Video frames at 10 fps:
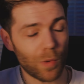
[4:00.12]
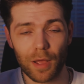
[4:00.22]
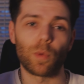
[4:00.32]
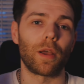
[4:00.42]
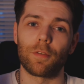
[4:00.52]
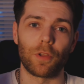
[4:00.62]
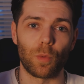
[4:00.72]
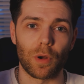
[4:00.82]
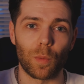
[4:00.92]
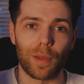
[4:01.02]
Wear whatever
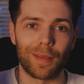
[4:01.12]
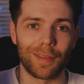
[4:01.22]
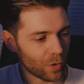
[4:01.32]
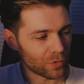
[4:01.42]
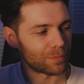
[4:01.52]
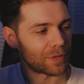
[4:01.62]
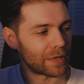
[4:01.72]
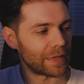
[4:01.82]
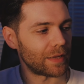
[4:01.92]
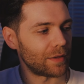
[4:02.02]
you want to wear.
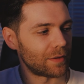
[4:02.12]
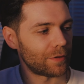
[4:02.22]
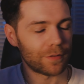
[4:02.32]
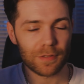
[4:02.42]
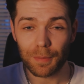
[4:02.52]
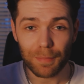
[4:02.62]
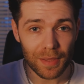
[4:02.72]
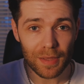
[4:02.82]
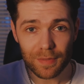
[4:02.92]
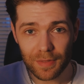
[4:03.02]
Ultimately, to
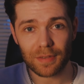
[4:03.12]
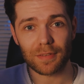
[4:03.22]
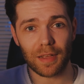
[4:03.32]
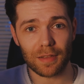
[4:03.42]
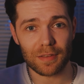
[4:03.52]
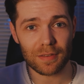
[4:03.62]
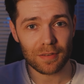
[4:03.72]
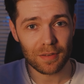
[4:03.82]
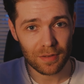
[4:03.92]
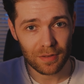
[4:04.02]
me, this
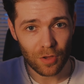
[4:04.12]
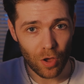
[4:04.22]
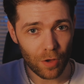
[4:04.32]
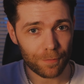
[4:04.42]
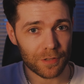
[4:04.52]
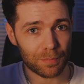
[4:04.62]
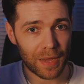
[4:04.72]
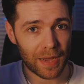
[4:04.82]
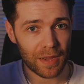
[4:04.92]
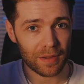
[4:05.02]
says office
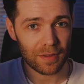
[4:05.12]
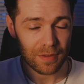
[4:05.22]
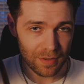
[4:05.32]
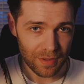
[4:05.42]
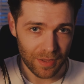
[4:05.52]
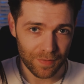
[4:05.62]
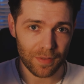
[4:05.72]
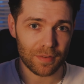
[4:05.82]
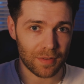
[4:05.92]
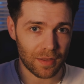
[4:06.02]
bag and
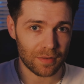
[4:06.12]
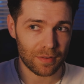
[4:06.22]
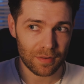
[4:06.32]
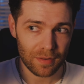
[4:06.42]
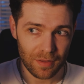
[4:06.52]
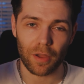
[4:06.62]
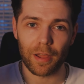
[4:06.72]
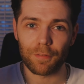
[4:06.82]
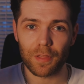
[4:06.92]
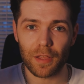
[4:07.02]
this says going
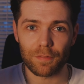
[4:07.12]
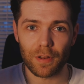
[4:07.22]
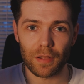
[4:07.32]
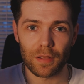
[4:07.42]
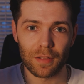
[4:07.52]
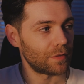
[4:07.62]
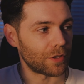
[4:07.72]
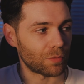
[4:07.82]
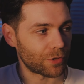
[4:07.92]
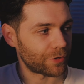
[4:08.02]
out for the evening.
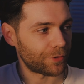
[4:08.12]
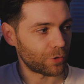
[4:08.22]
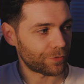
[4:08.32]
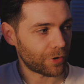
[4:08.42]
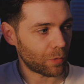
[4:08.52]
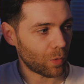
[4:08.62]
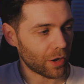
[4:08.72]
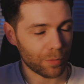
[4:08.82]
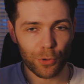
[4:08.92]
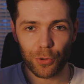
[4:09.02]
This one just feels very
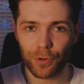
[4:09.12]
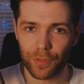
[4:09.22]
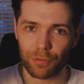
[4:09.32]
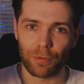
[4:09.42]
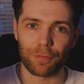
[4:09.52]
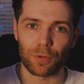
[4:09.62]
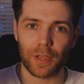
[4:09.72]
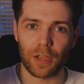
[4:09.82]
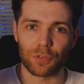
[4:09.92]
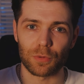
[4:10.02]
work mode and this one feels
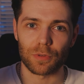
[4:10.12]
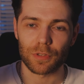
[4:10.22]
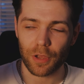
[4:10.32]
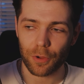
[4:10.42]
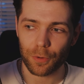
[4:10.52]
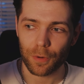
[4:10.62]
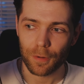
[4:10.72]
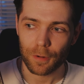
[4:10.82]
casual, so